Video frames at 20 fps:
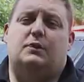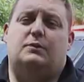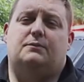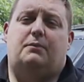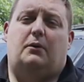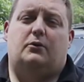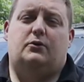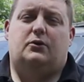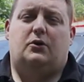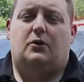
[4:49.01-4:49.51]
week's
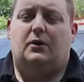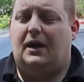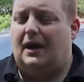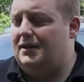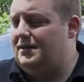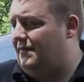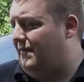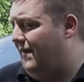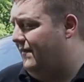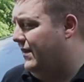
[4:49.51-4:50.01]
boat
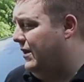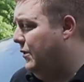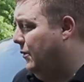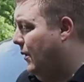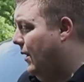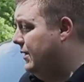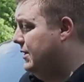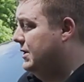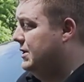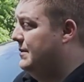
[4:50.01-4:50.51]
showcase. If you have any
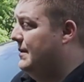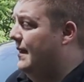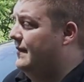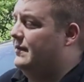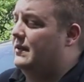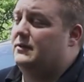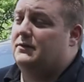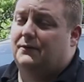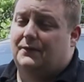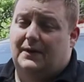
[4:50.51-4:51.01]
questions
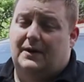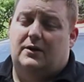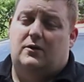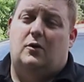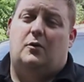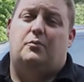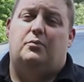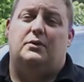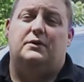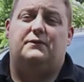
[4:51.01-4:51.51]
about this
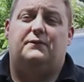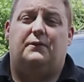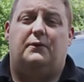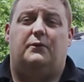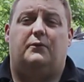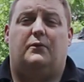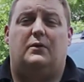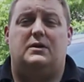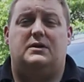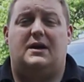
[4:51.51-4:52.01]
vehicle, please
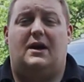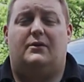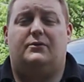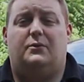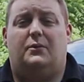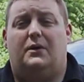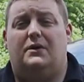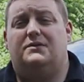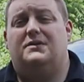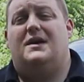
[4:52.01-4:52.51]
feel free to reach out
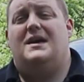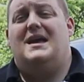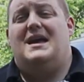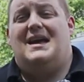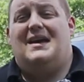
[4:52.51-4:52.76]
to us.